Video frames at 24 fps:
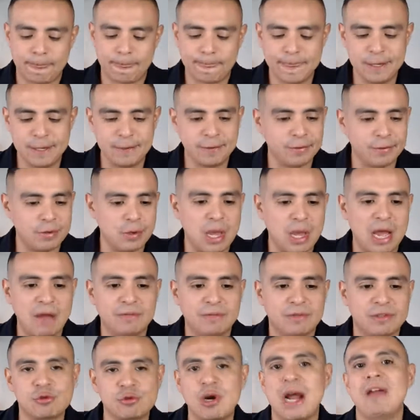you know, you
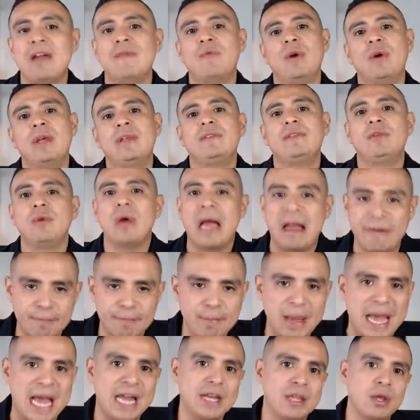have driveways, you have
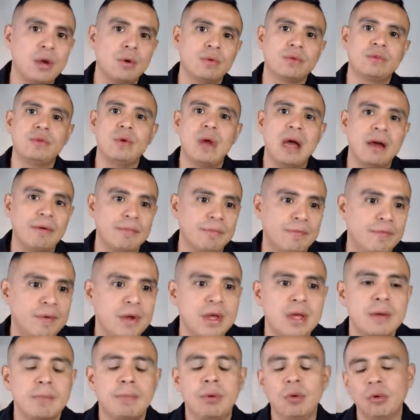patios, you have
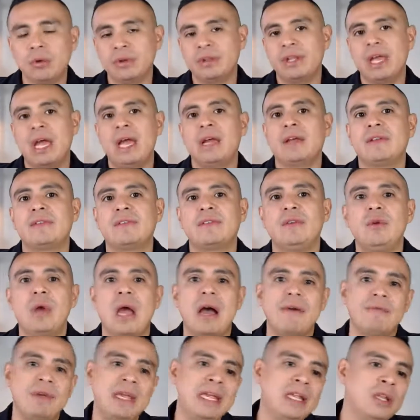pool decks, you
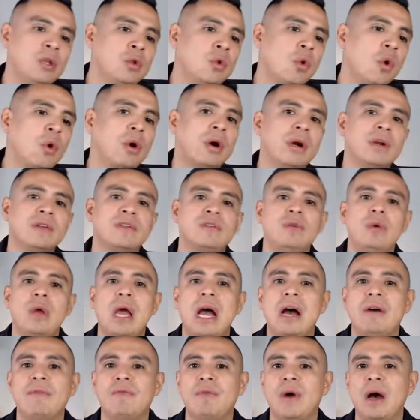have indoors, you
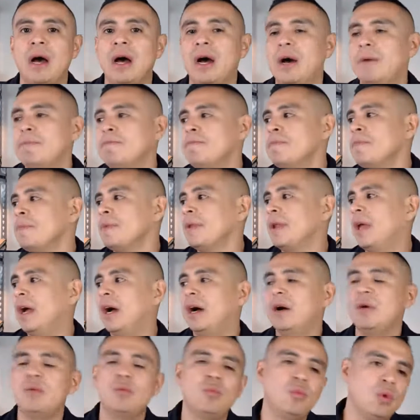have
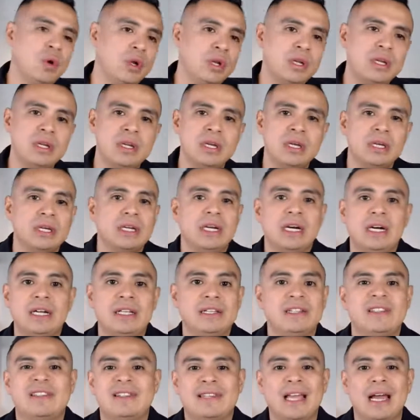wood
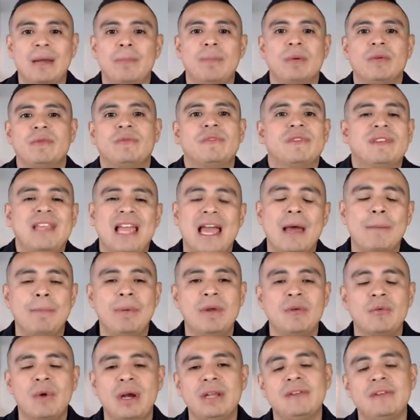type of
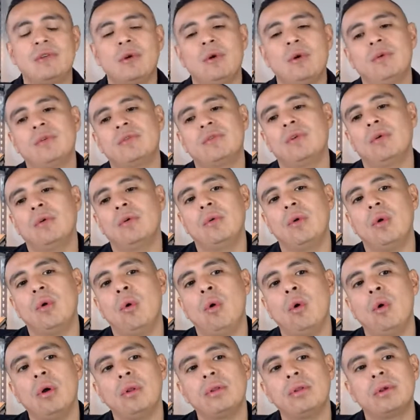stamping, right? So
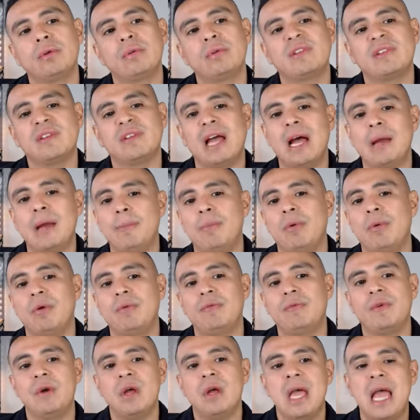all those type
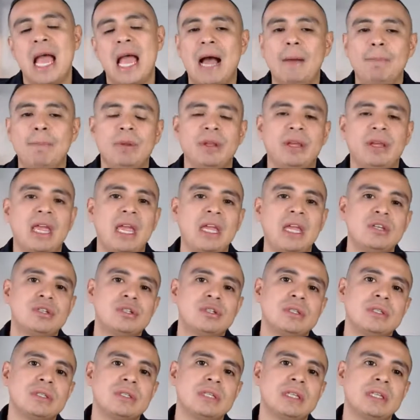of
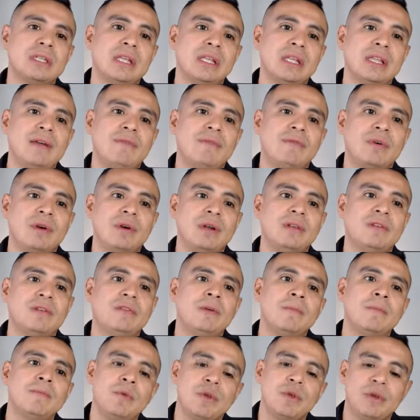applications and
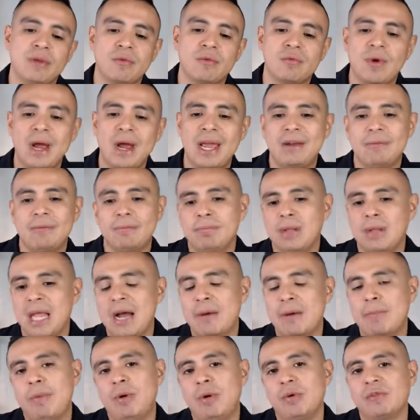deliveries, you can write a
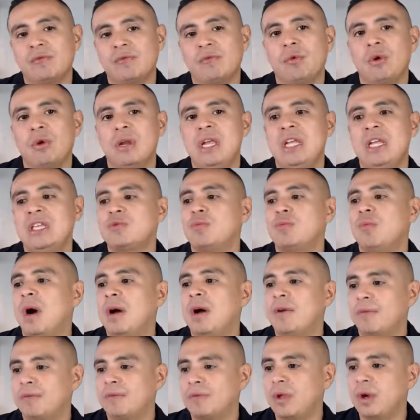blog post for each
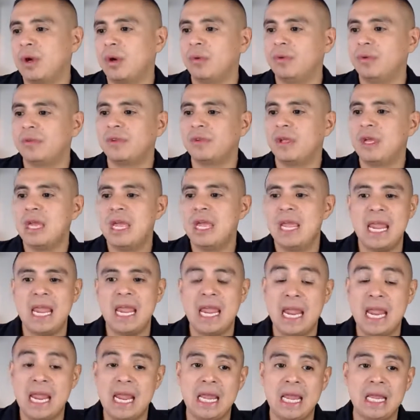one of those
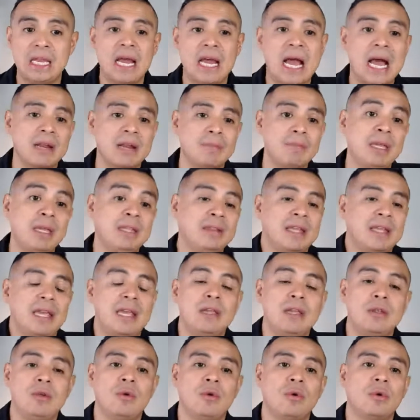and how to
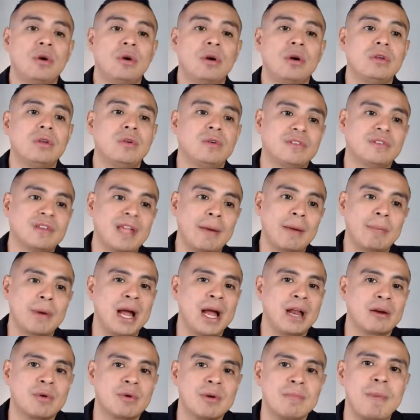maintain your stamped
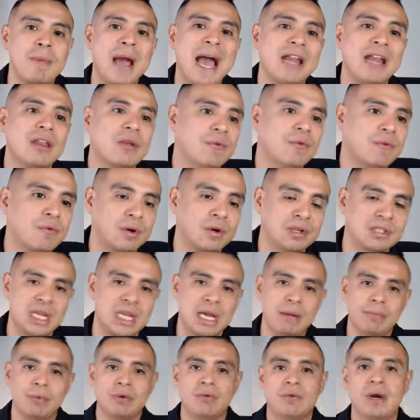concrete patio, for
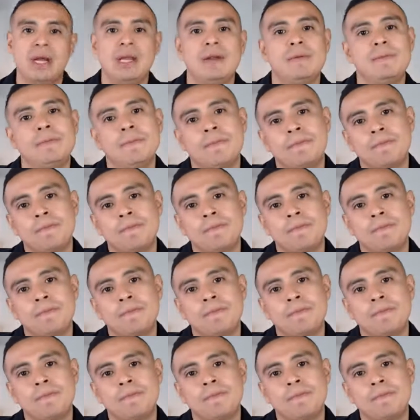example, right?